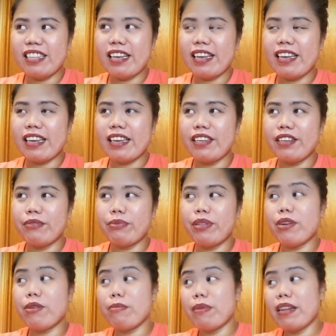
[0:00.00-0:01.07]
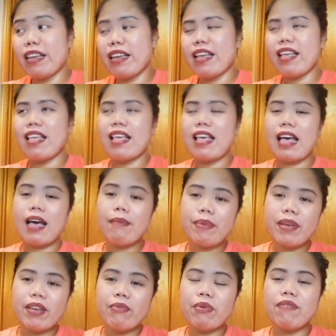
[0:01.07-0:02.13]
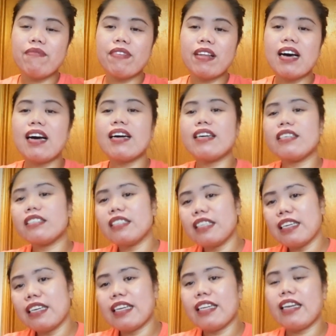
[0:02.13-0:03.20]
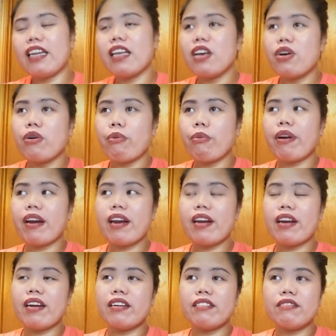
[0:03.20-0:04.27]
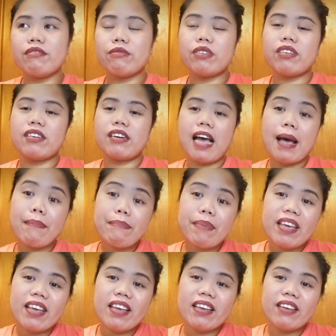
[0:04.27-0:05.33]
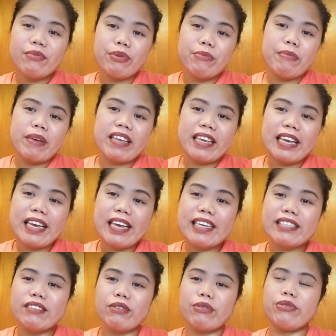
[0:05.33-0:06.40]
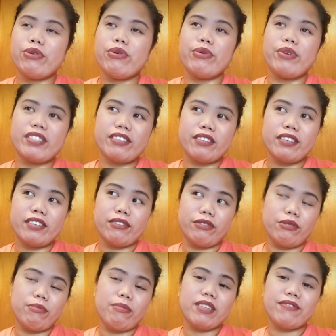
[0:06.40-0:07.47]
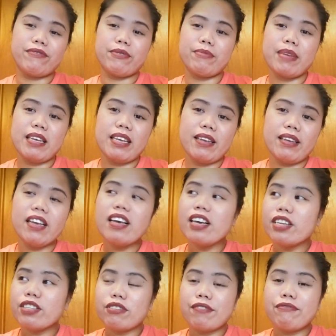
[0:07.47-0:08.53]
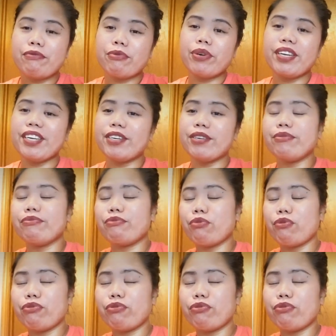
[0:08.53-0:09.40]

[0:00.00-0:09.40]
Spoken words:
Like, we normally happy, we vlog, and we're happy with my kids, although it's just too much for me to have four year